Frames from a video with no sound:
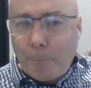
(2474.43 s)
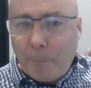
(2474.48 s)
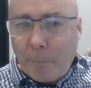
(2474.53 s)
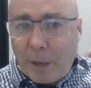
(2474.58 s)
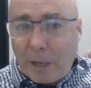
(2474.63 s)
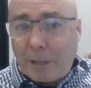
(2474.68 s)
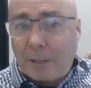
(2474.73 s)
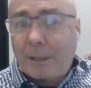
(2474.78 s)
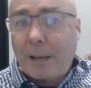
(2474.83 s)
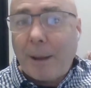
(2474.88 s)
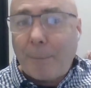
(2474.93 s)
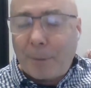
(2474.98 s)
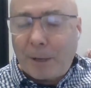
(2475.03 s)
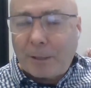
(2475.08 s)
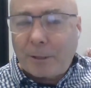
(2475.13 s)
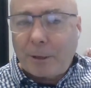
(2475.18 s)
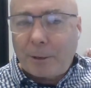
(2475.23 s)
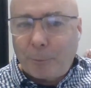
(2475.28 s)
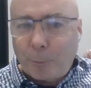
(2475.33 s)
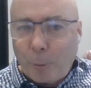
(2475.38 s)
these
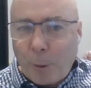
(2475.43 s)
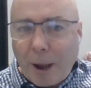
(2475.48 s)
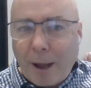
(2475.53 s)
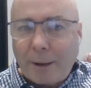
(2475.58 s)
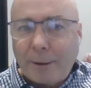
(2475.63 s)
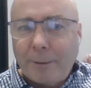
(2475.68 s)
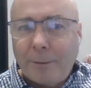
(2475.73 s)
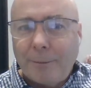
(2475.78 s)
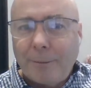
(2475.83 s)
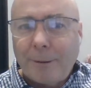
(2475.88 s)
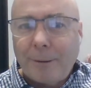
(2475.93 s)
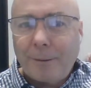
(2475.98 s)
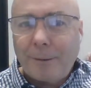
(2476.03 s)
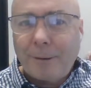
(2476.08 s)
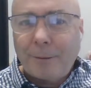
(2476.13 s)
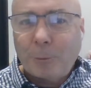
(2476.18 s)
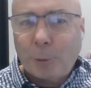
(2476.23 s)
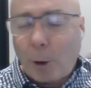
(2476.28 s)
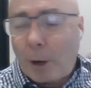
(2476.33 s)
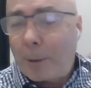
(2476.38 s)
companies are going to
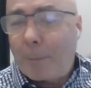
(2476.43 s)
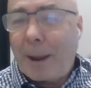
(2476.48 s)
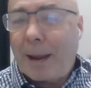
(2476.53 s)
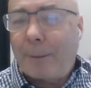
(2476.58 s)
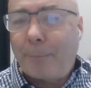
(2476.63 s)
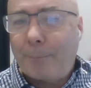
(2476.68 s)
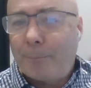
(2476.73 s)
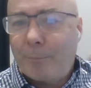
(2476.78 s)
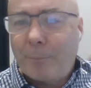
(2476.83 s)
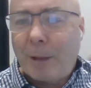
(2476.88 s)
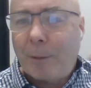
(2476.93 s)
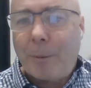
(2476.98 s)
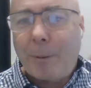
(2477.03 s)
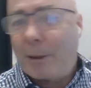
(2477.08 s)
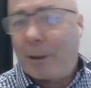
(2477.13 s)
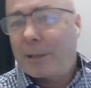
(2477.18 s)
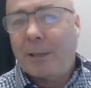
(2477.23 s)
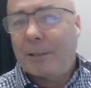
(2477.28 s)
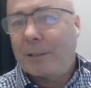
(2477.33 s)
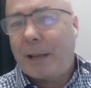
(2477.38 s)
they're
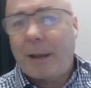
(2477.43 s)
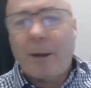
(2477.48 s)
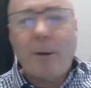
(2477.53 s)
basically going to say,